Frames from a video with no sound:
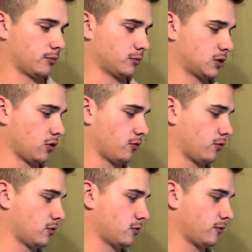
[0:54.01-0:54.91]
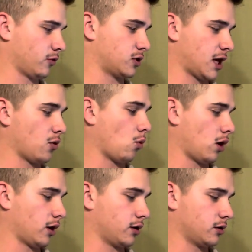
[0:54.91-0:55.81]
So for day
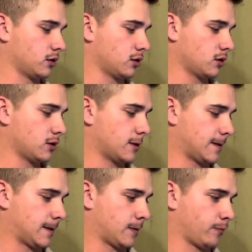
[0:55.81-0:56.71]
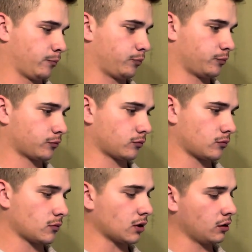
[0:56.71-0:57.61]
1, I
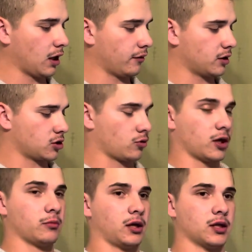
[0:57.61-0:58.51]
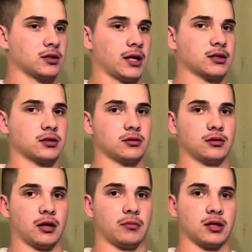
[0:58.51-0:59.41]
have it as green because
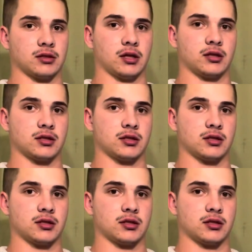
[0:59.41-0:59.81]
that means that it's